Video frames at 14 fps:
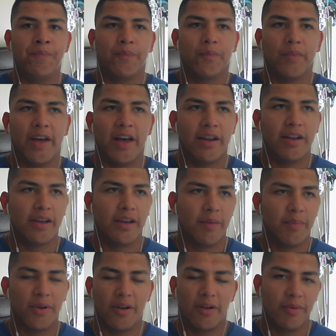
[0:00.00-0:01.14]
how to
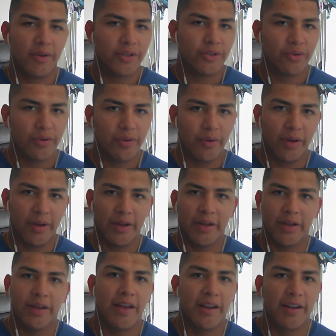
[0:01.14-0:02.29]
put on muscle,
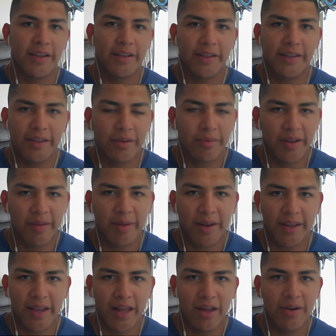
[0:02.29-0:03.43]
how to eat the right amount of
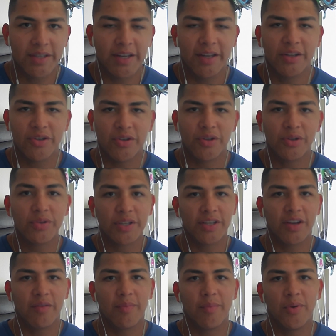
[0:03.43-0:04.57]
calories, I got introduced to
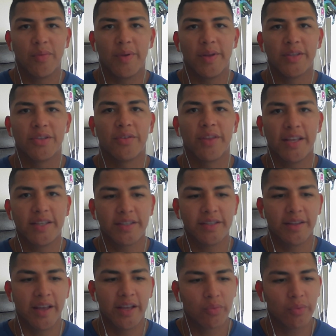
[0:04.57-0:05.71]
self-improvement. And so
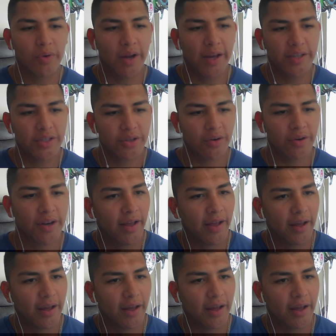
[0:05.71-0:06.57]
that's where I started.